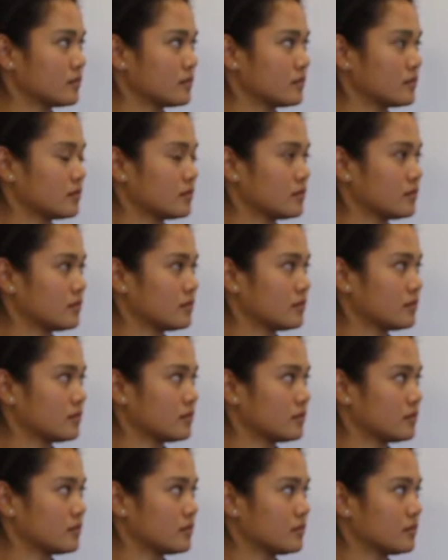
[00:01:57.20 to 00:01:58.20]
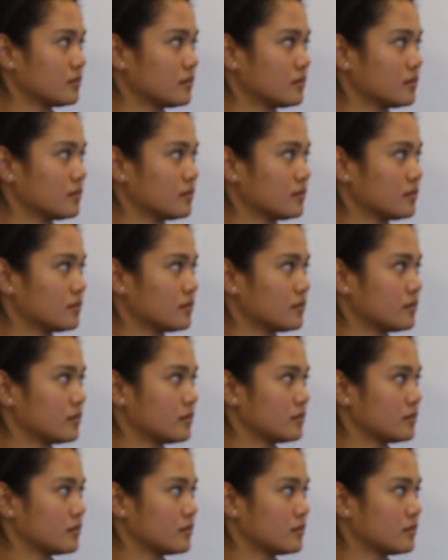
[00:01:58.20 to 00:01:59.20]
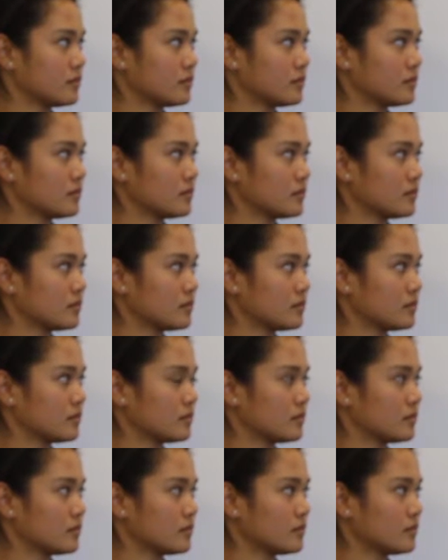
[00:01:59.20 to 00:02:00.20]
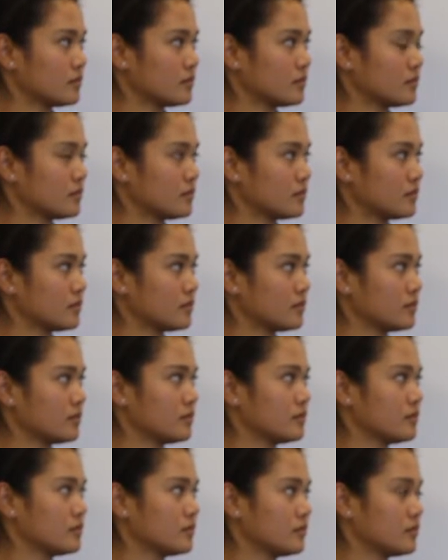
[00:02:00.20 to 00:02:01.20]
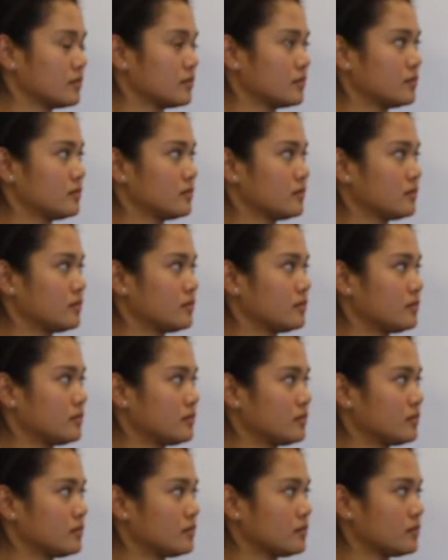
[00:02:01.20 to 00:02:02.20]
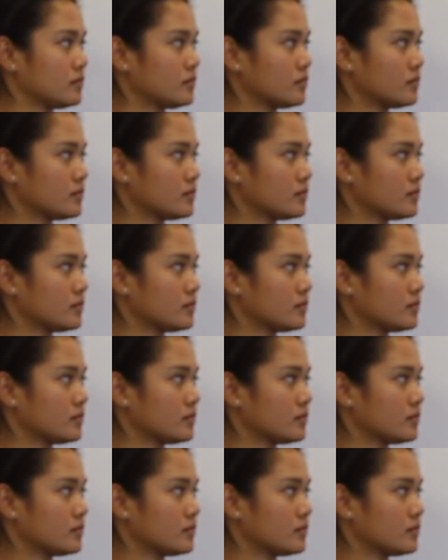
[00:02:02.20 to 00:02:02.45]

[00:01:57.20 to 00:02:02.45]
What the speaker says: [no speech]